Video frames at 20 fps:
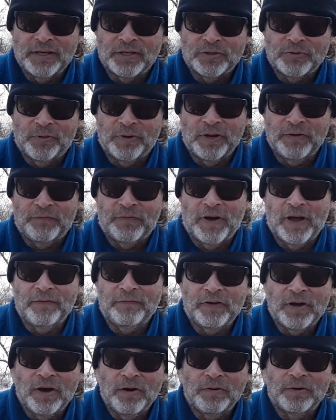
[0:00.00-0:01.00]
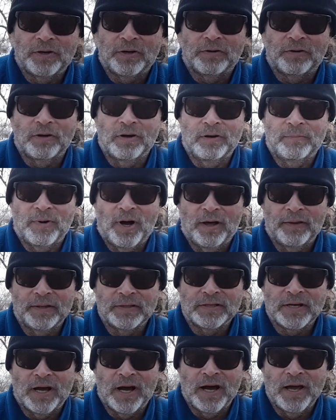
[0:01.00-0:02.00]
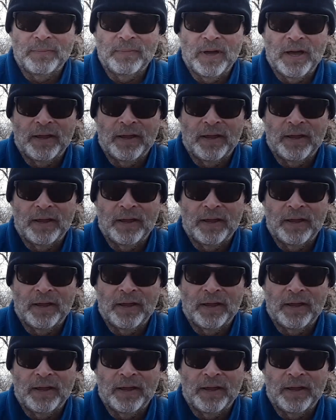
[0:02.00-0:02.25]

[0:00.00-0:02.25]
25 Kodachrome all the time